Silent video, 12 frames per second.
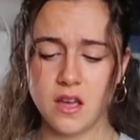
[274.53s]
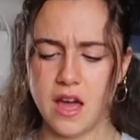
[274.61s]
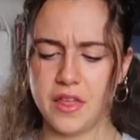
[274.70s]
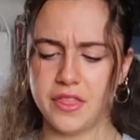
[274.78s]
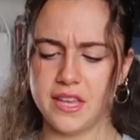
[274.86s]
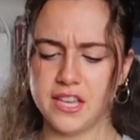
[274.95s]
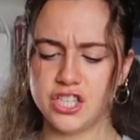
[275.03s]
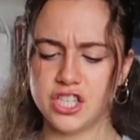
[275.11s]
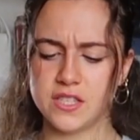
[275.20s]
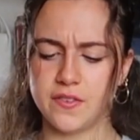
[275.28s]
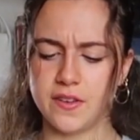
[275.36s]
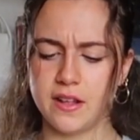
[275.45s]
I think it
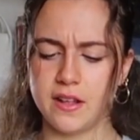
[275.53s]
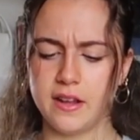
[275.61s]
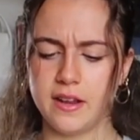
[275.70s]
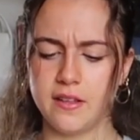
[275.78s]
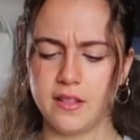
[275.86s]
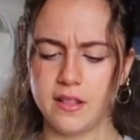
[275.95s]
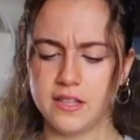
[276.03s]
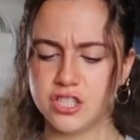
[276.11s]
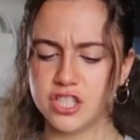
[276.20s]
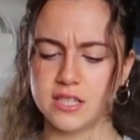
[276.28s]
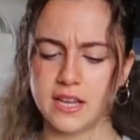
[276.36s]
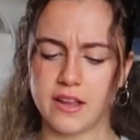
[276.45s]
just for
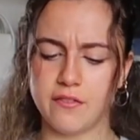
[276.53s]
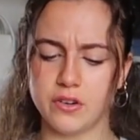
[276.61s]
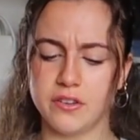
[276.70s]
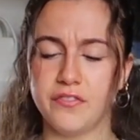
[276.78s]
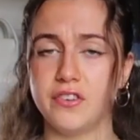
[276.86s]
the